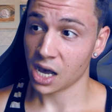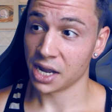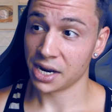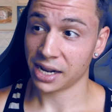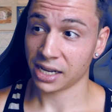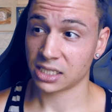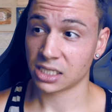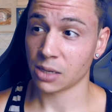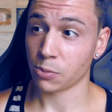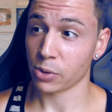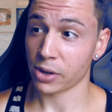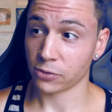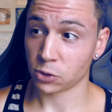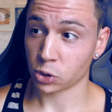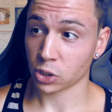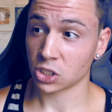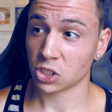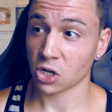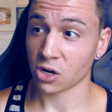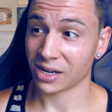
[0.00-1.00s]
Next up we have
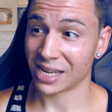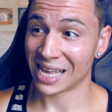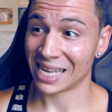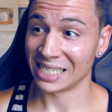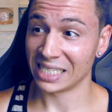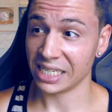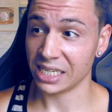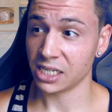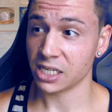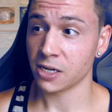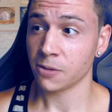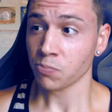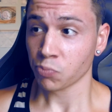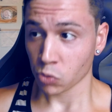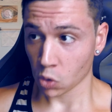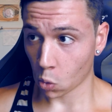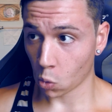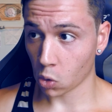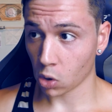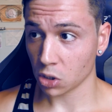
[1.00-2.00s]
Trickstar Candina,
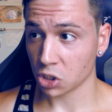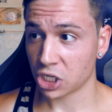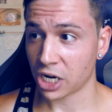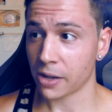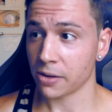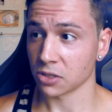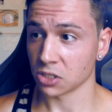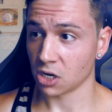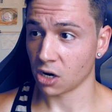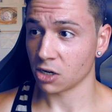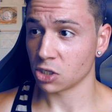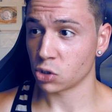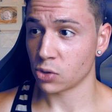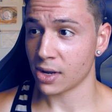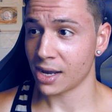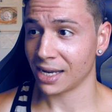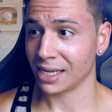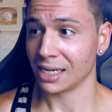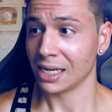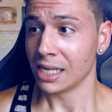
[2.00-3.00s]
World Chalice Guard
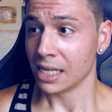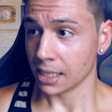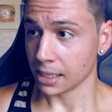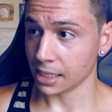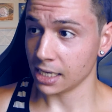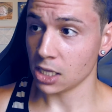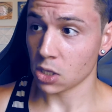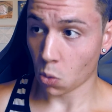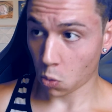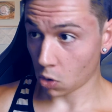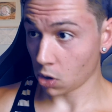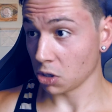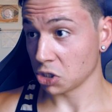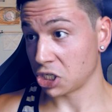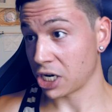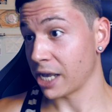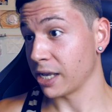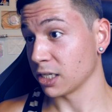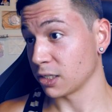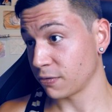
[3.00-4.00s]
Dragon, Lee the World
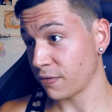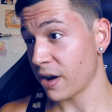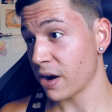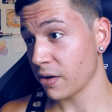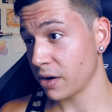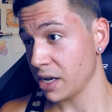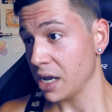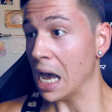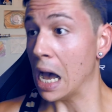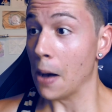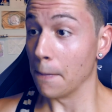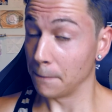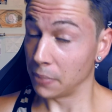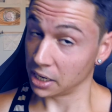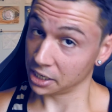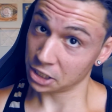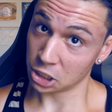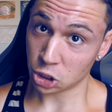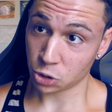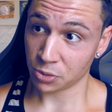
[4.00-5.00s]
Chalice Fairy,
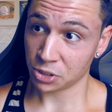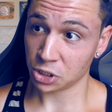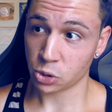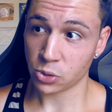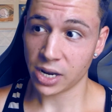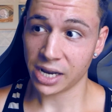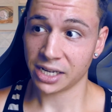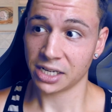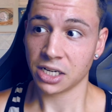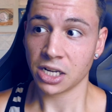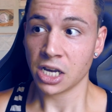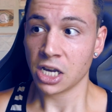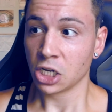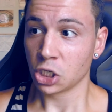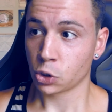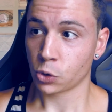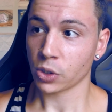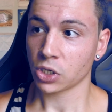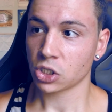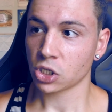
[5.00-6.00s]
Punishment Dragon,
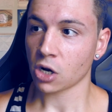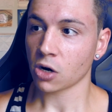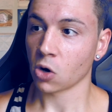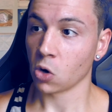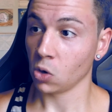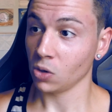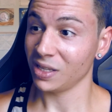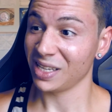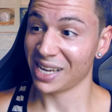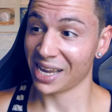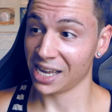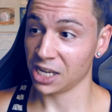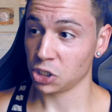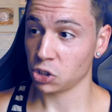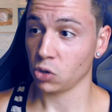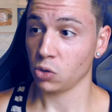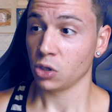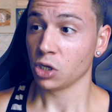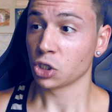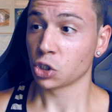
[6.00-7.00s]
Trickstar Holy
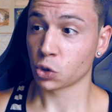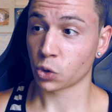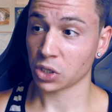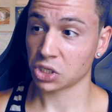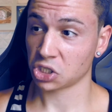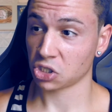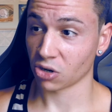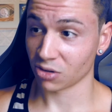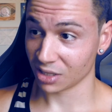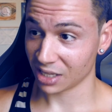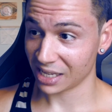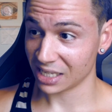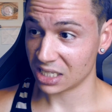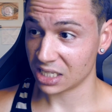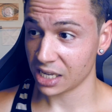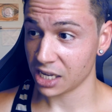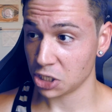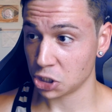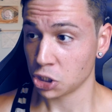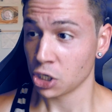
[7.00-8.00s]
Angel, Trickstar Light
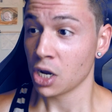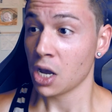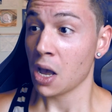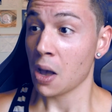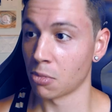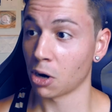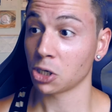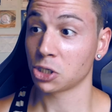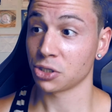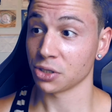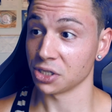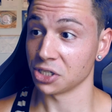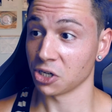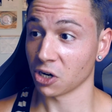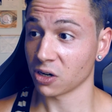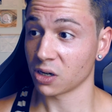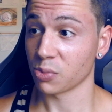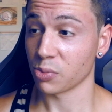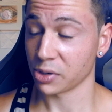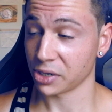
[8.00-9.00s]
Stage, March of the
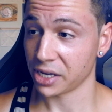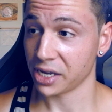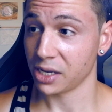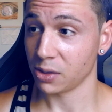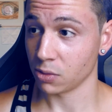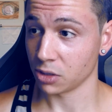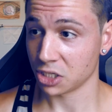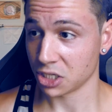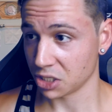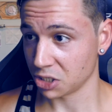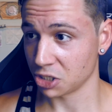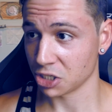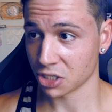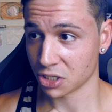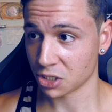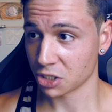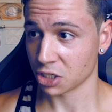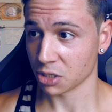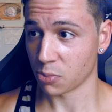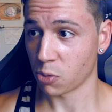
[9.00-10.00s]
Dark Brigade, which is
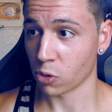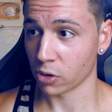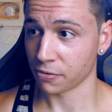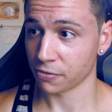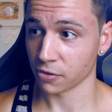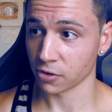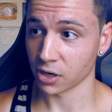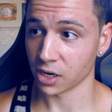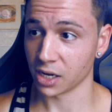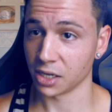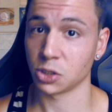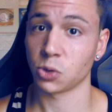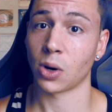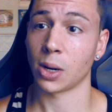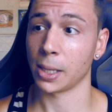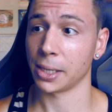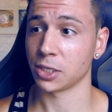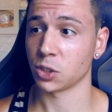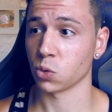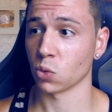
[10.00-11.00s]
just support for
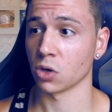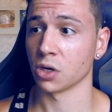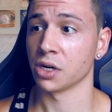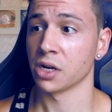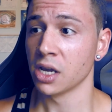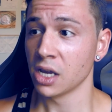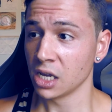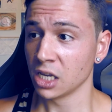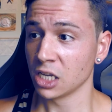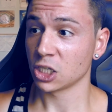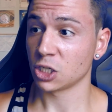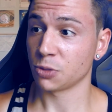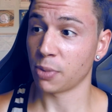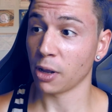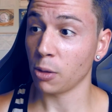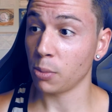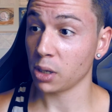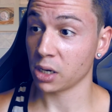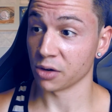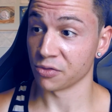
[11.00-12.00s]
Twilight Sworn,
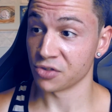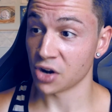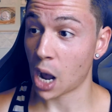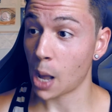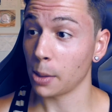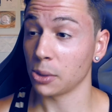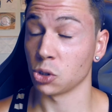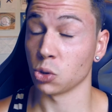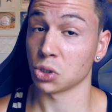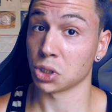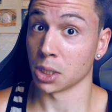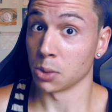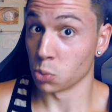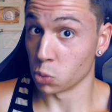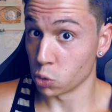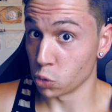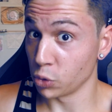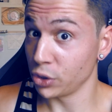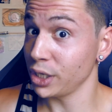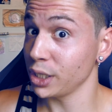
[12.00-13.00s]
Spellbook of Knowledge, which I'm
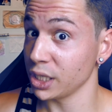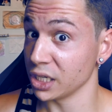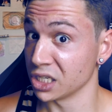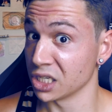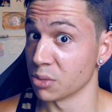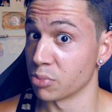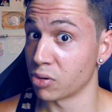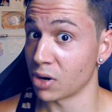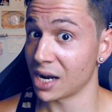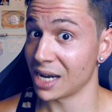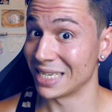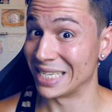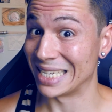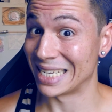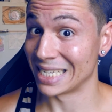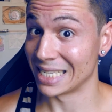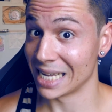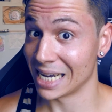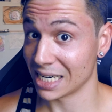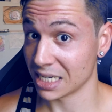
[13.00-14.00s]
really surprised
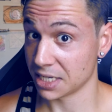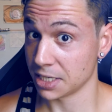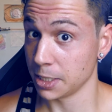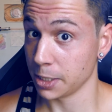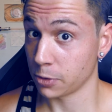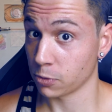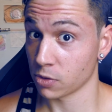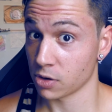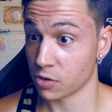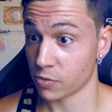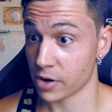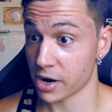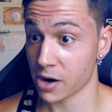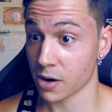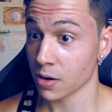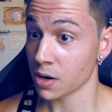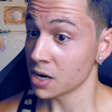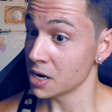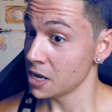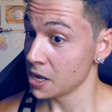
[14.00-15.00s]
is not a secret
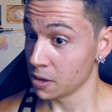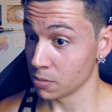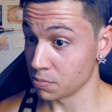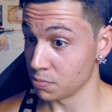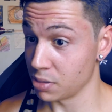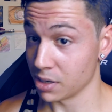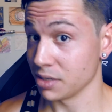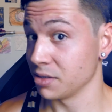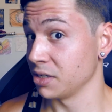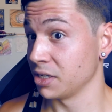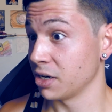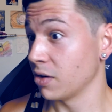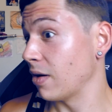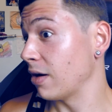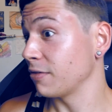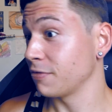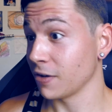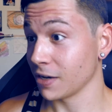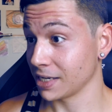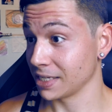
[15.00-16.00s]
rare, but
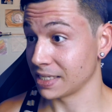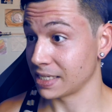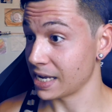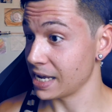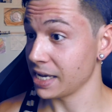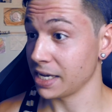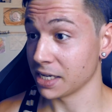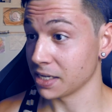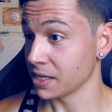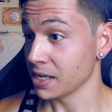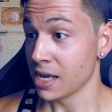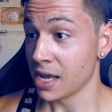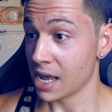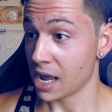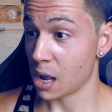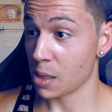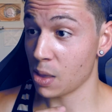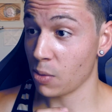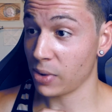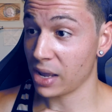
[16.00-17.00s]
I'll fucking take it.
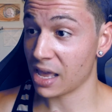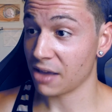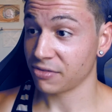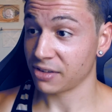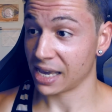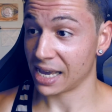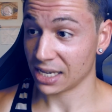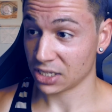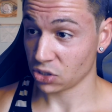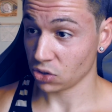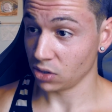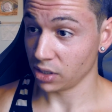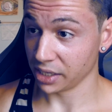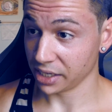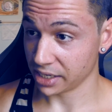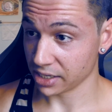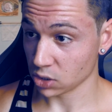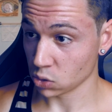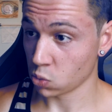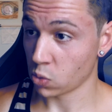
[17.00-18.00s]
And then we have Castle
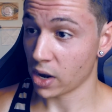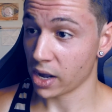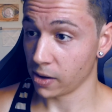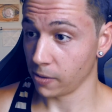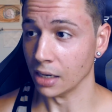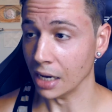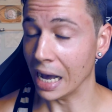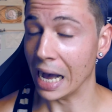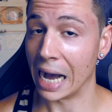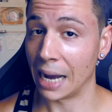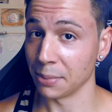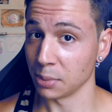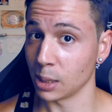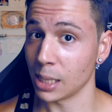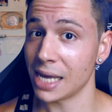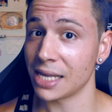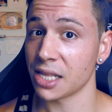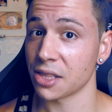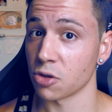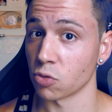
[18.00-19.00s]
Link as well. I'm
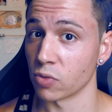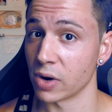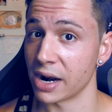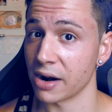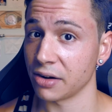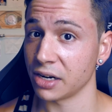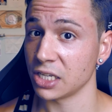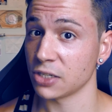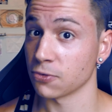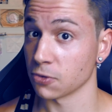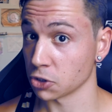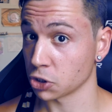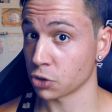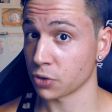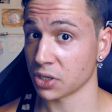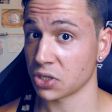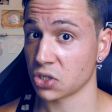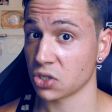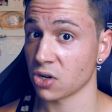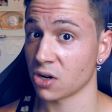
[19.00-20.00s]
glad that the rarities for
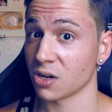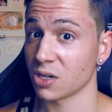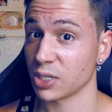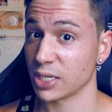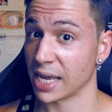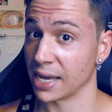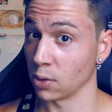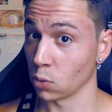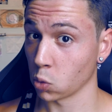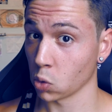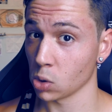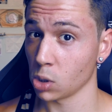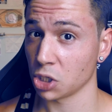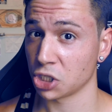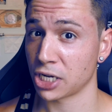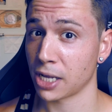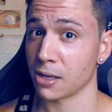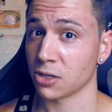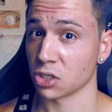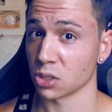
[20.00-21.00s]
Trickstars and
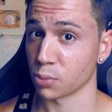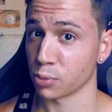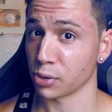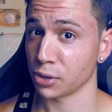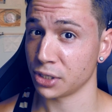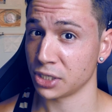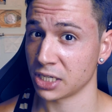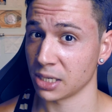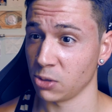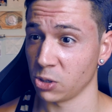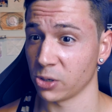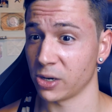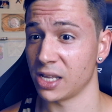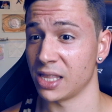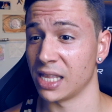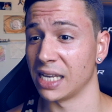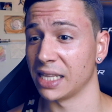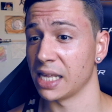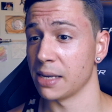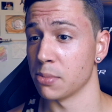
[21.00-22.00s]
World Chalice are pretty similar
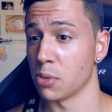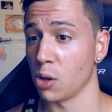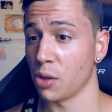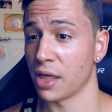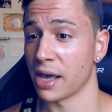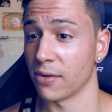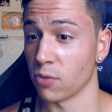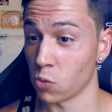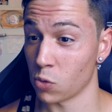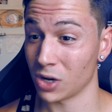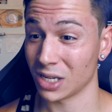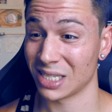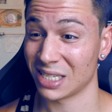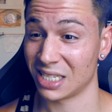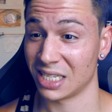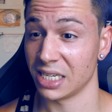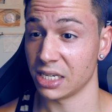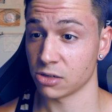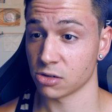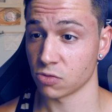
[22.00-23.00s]
in that they both have 1
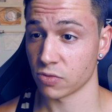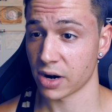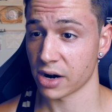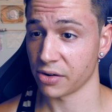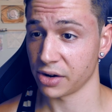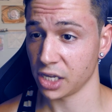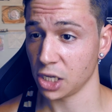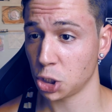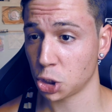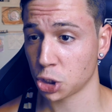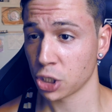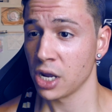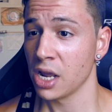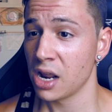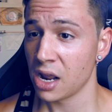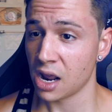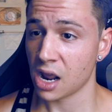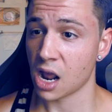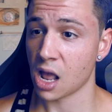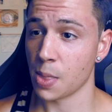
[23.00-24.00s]
secret rare each,
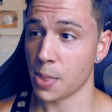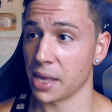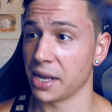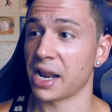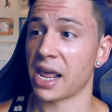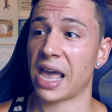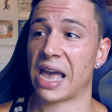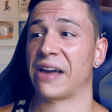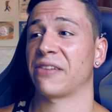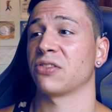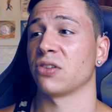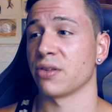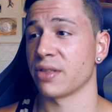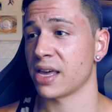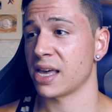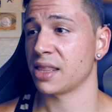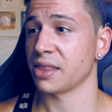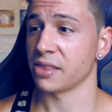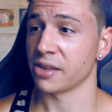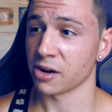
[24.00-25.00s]
and then after
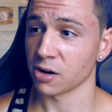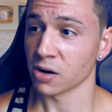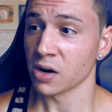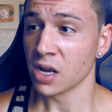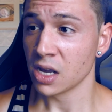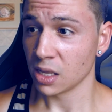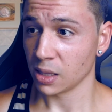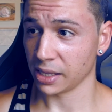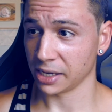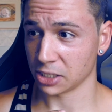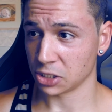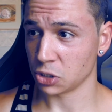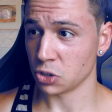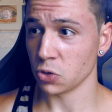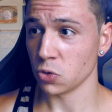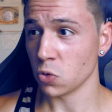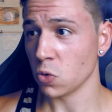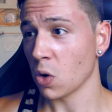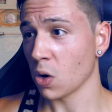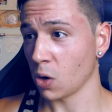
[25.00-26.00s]
that they're like
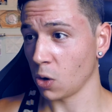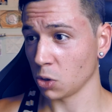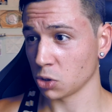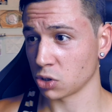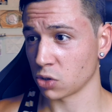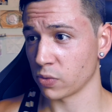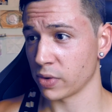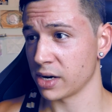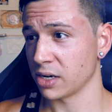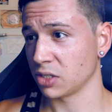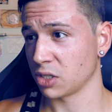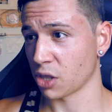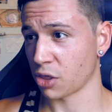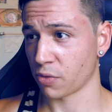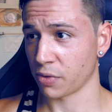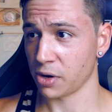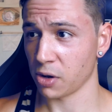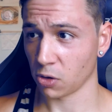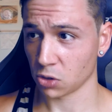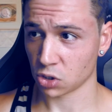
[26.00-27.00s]
2 ultra rares to
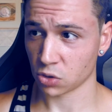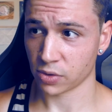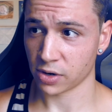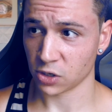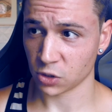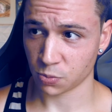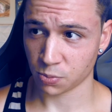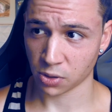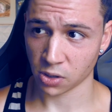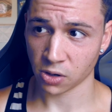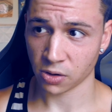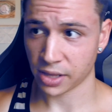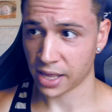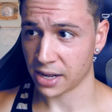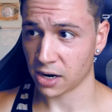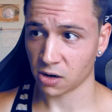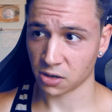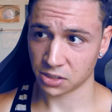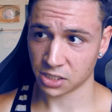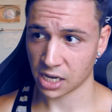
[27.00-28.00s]
3 ultra rares per
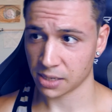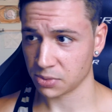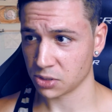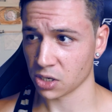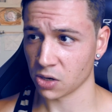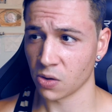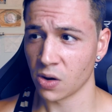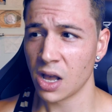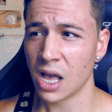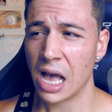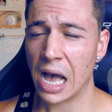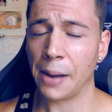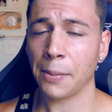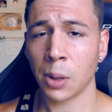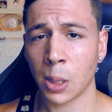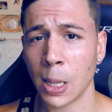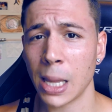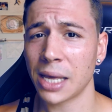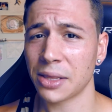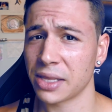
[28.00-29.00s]
that archetype. So
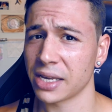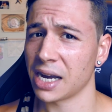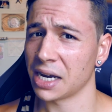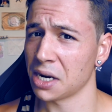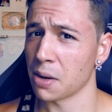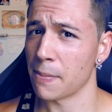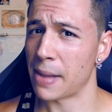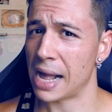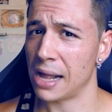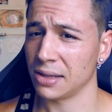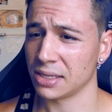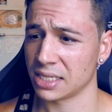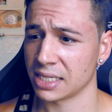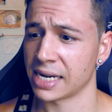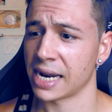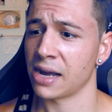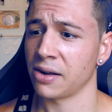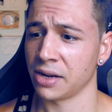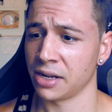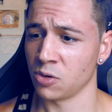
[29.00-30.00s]
I'm glad they kind of balanced
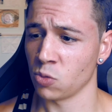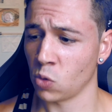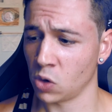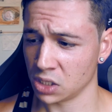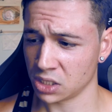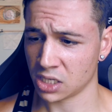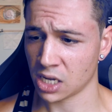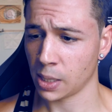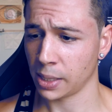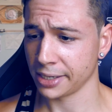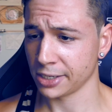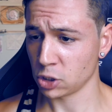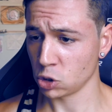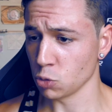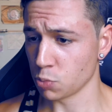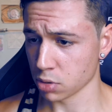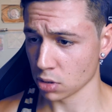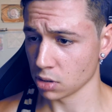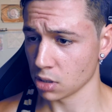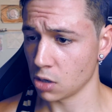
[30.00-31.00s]
it out, and one's not like
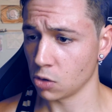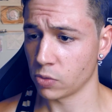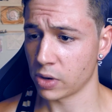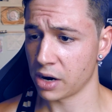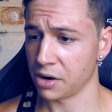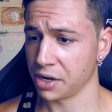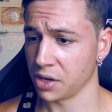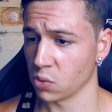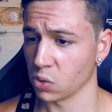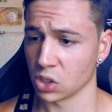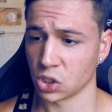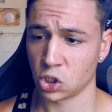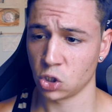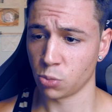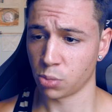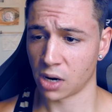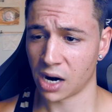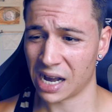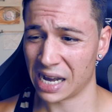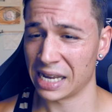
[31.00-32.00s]
super low rarity and one's
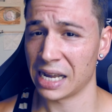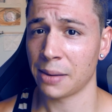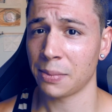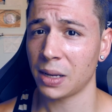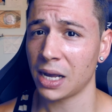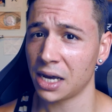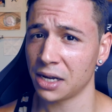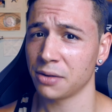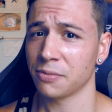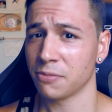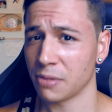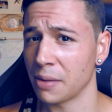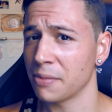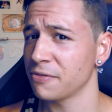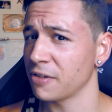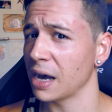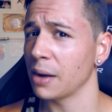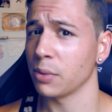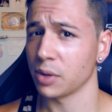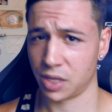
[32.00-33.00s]
super high. I'm
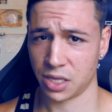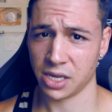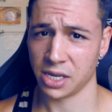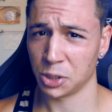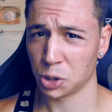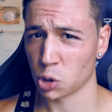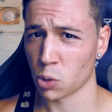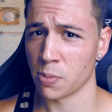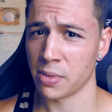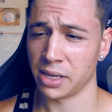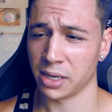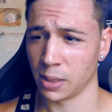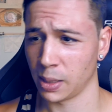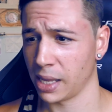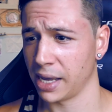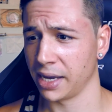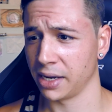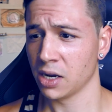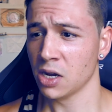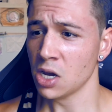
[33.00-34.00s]
fine with the intermittent
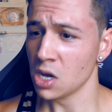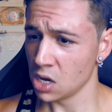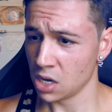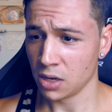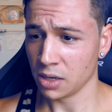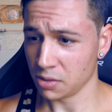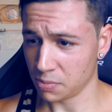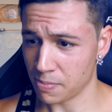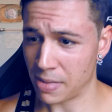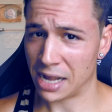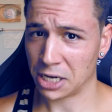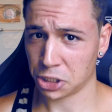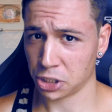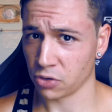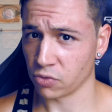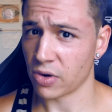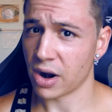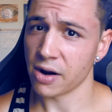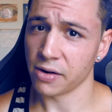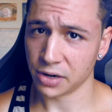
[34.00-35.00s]
like
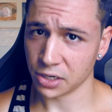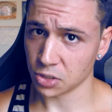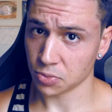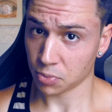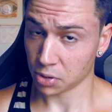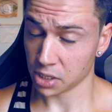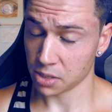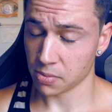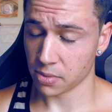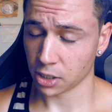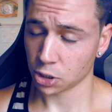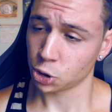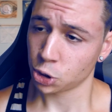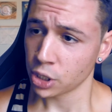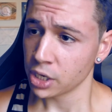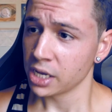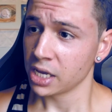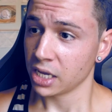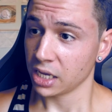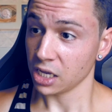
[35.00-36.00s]
matching rarities pretty much.